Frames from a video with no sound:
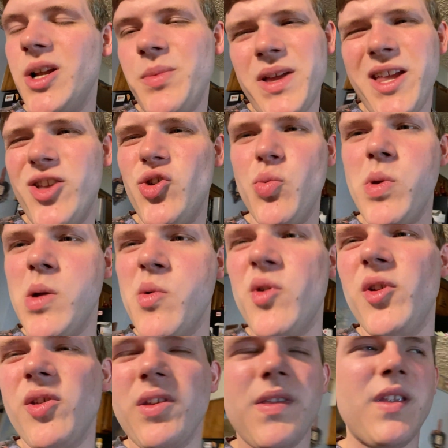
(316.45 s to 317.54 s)
I played the 2-player mode.
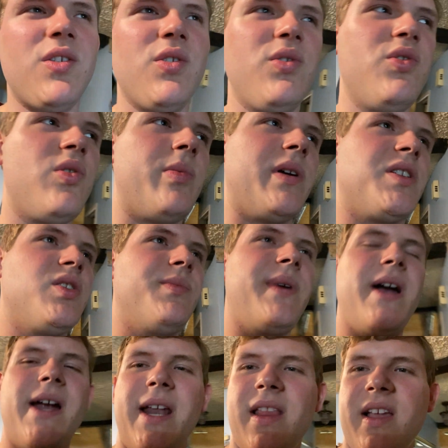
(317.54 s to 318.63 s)
There's nothing too special
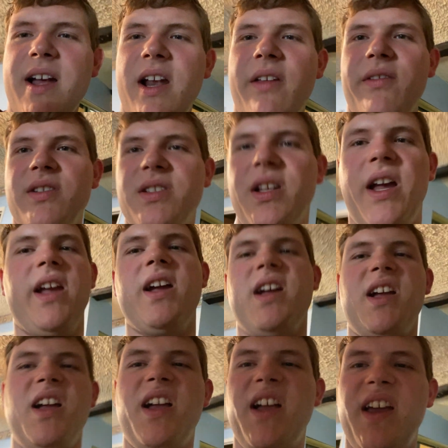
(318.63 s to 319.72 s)
about it. It's kind of just like,
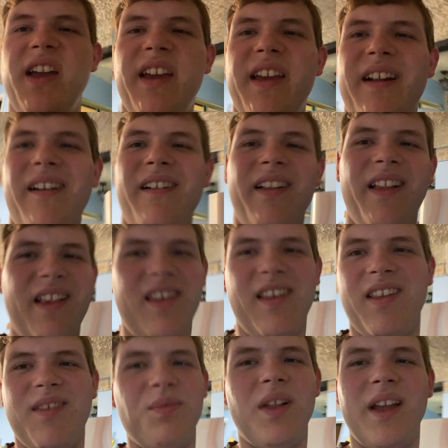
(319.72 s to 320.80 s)
let's
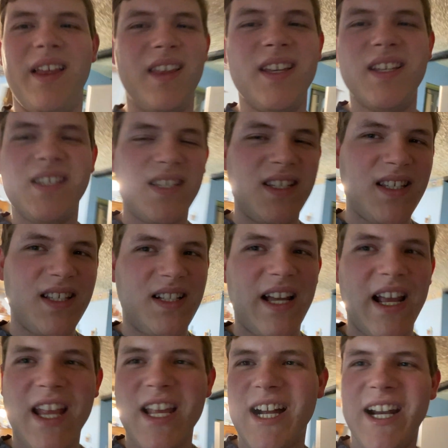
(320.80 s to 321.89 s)
just play this.
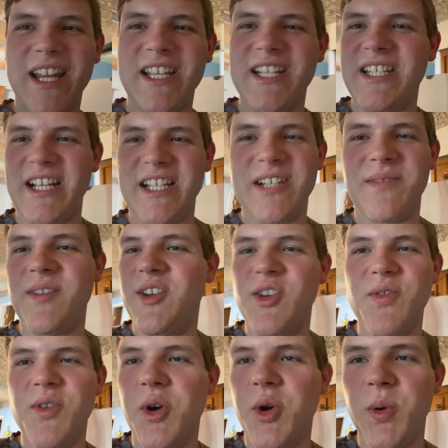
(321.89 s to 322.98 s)
Like, it's kind of just like something to do
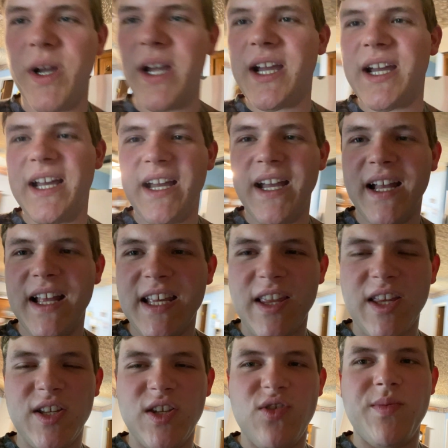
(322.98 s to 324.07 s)
real quick. There's
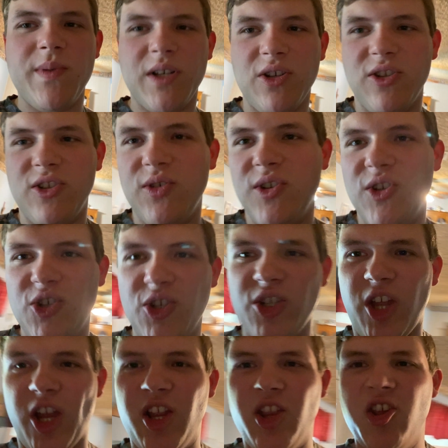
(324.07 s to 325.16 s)
nothing too special to it. It's just
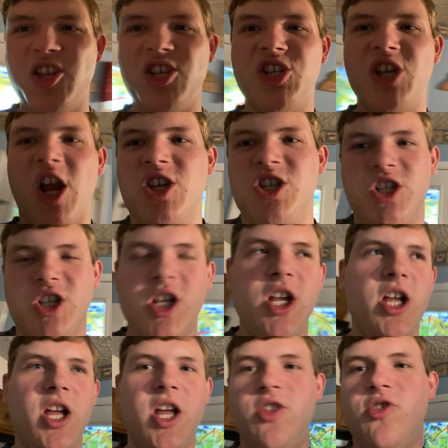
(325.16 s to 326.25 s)
like these chests.
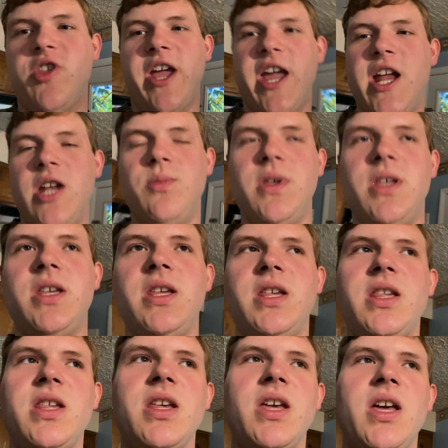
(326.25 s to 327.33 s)
There's like
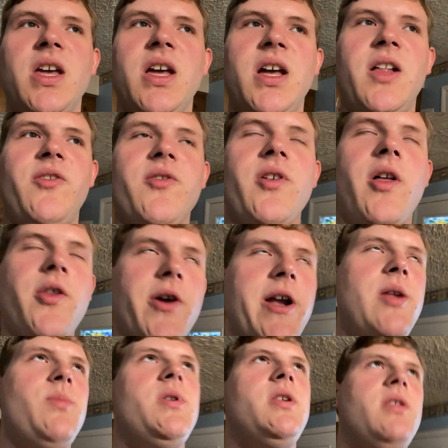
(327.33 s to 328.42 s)
enemies. There's other
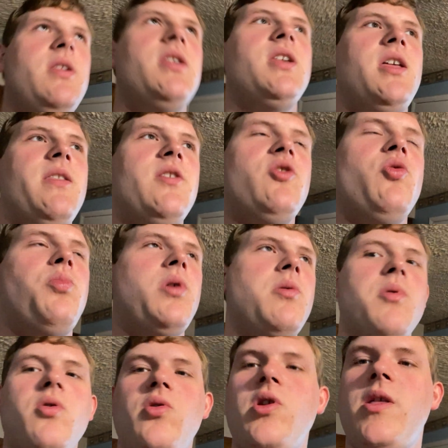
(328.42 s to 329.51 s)
enemies in the 2-player
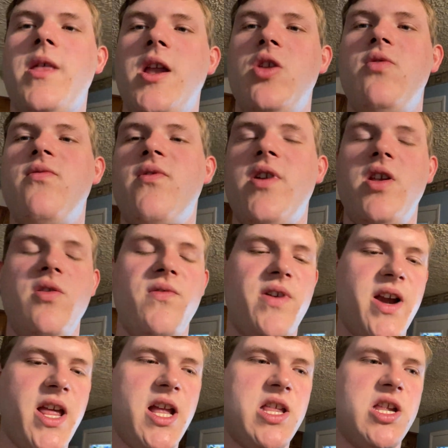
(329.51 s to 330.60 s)
mode, and then you
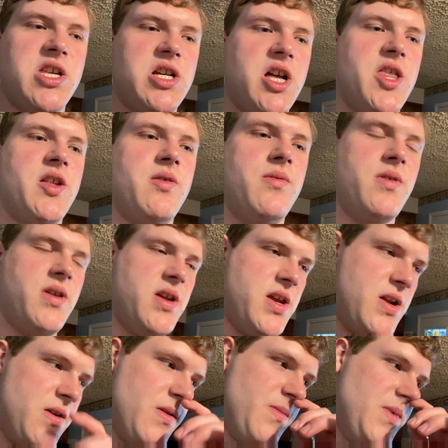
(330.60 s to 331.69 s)
fight against each other.
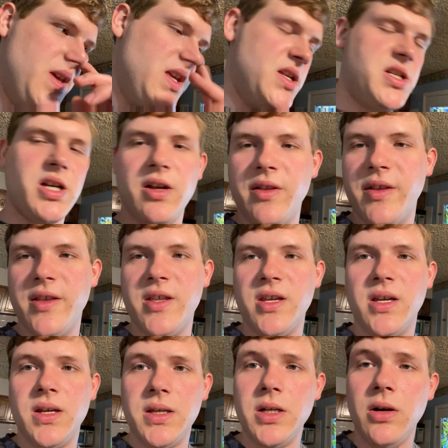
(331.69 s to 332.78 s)
Beat each other
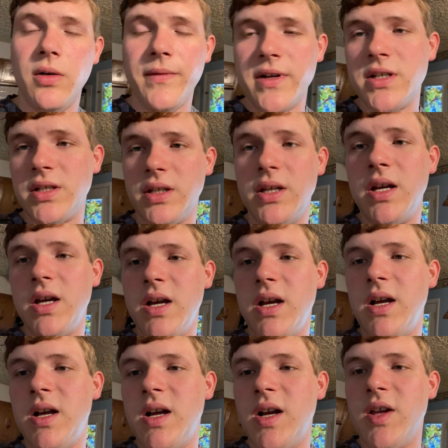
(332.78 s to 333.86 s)
to eventually
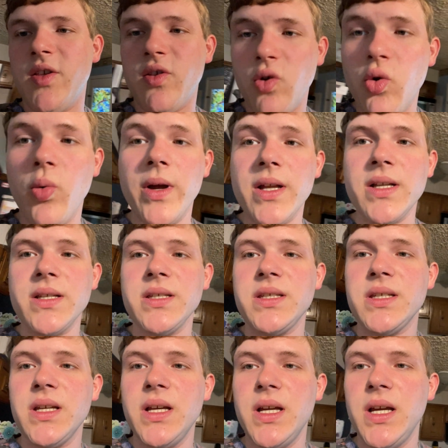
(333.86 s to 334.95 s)
see who
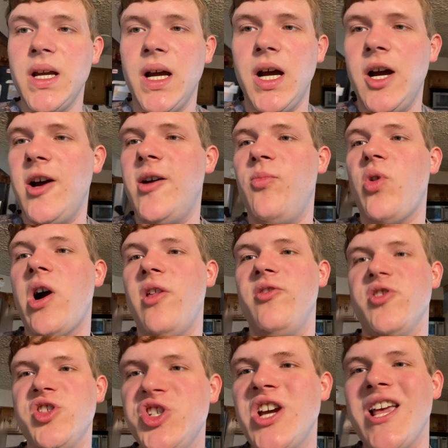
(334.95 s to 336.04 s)
wins. While
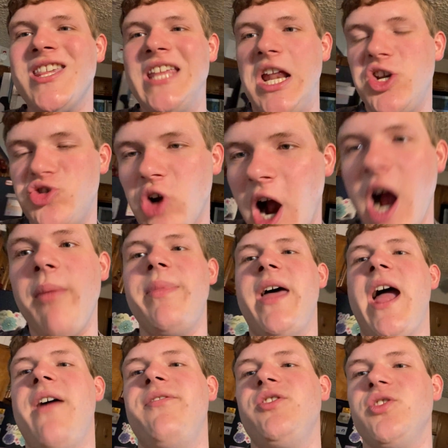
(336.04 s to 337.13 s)
there's chests that drop that
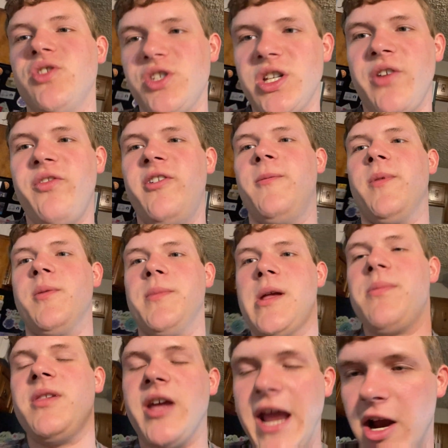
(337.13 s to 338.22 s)
have certain stuff in them.
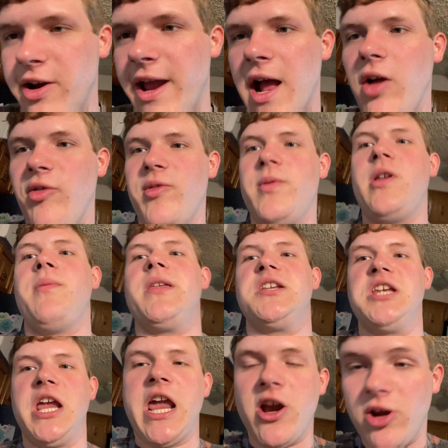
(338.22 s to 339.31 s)
Sometimes they carry health. Sometimes they
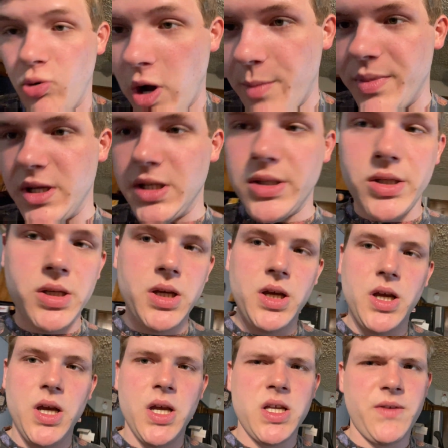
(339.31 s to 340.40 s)
carry weapons.
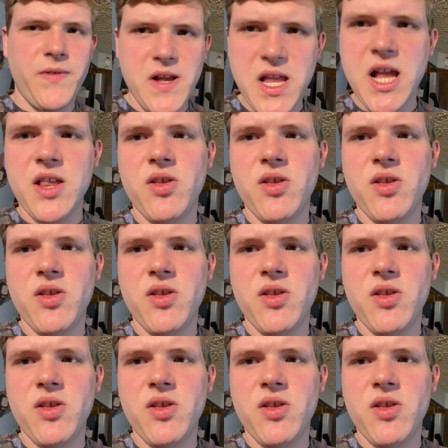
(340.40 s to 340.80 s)
Stuff like that.